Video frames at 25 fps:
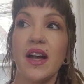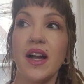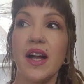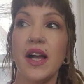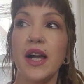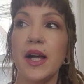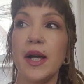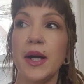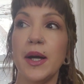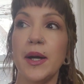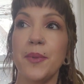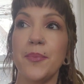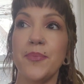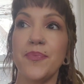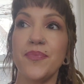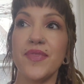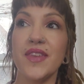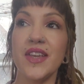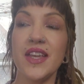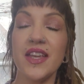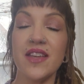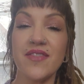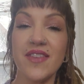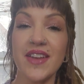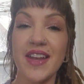um,
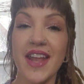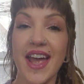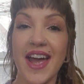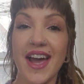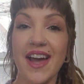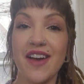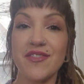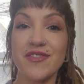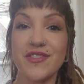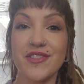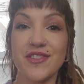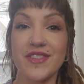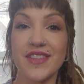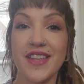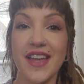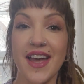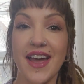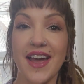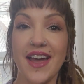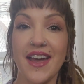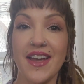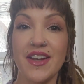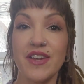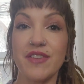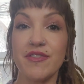even after
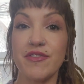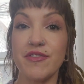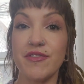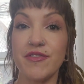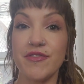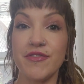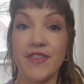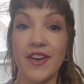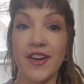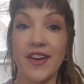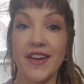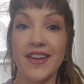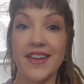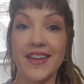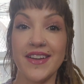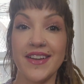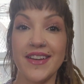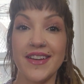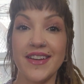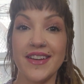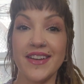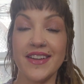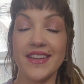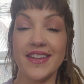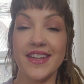that
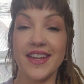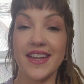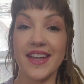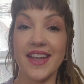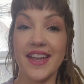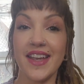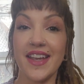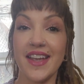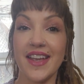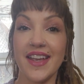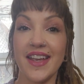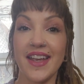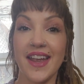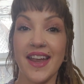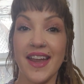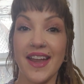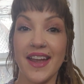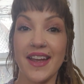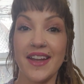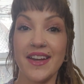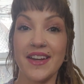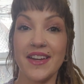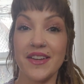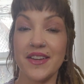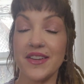fun
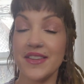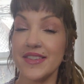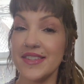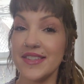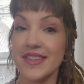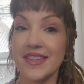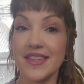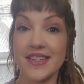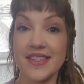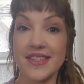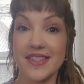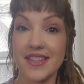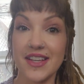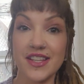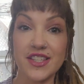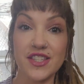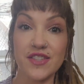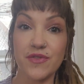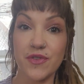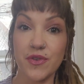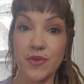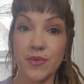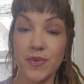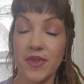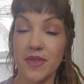and
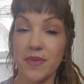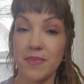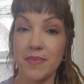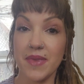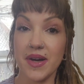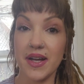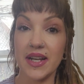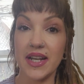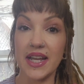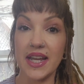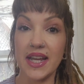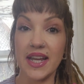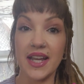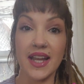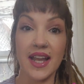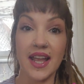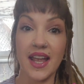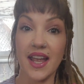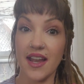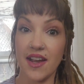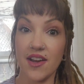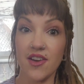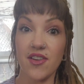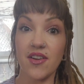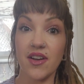successful with money
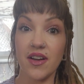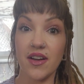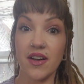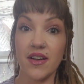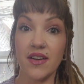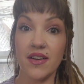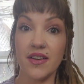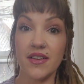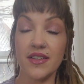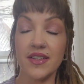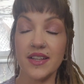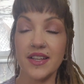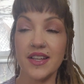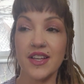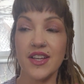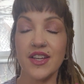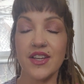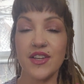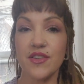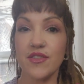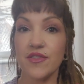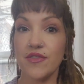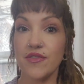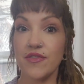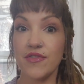era
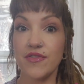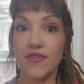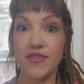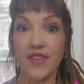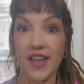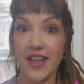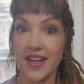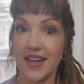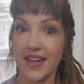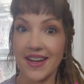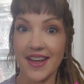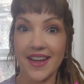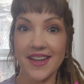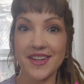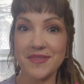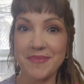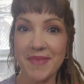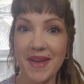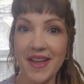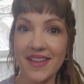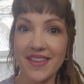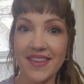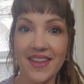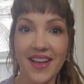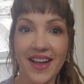faded out of
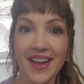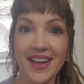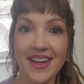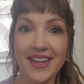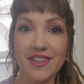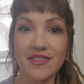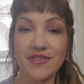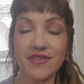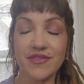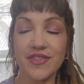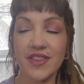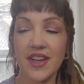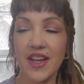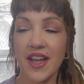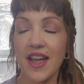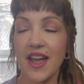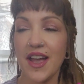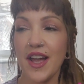my life,